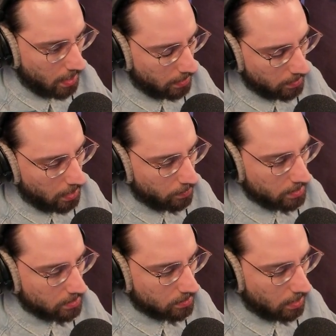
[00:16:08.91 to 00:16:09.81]
I
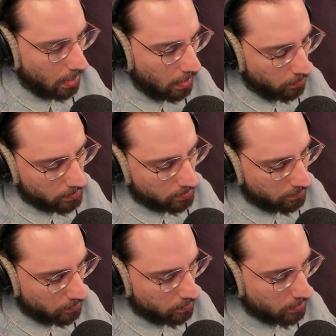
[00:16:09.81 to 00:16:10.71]
was
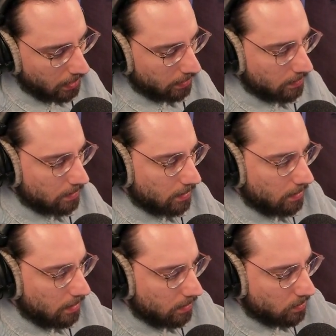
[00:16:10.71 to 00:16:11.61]
confused. Like,
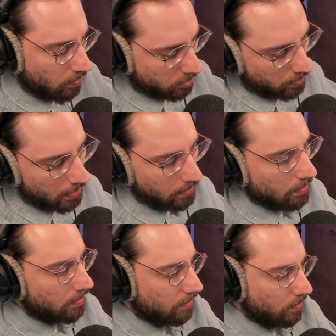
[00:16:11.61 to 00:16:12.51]
the structure had
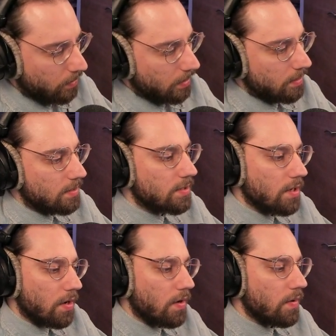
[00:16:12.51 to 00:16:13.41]
nothing to do with it.
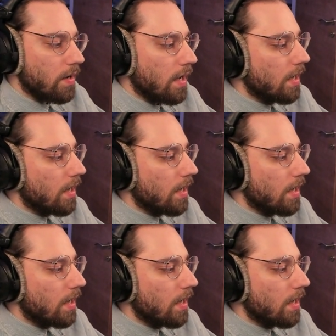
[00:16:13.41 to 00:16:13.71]
So